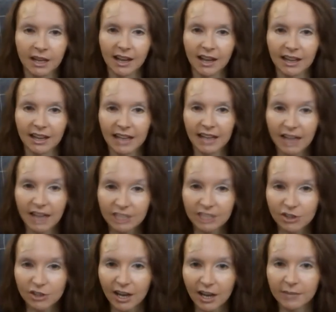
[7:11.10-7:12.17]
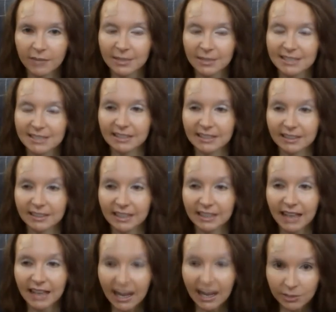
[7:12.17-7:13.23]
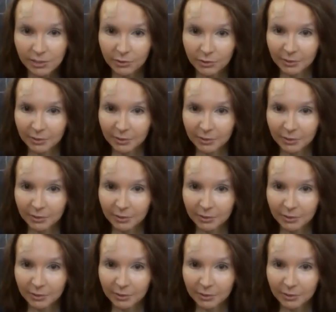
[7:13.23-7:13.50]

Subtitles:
I haven't tried mixing the actual